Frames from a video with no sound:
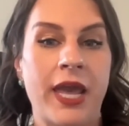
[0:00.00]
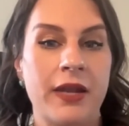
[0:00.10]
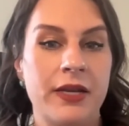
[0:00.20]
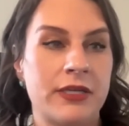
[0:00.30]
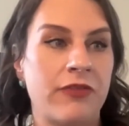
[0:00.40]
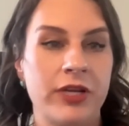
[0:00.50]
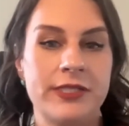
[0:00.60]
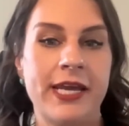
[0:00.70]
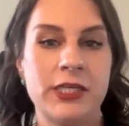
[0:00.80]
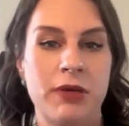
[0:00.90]
And it
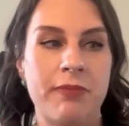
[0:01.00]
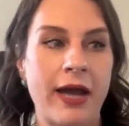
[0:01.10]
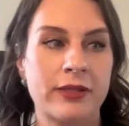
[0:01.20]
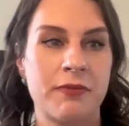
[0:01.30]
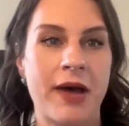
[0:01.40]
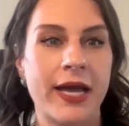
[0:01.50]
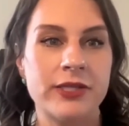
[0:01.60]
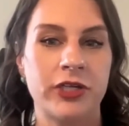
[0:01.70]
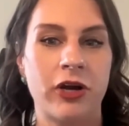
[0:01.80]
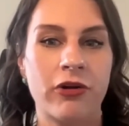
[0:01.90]
definitely takes me back to my
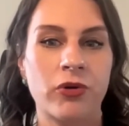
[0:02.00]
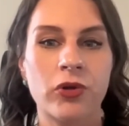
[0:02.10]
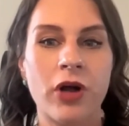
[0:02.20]
SDR cold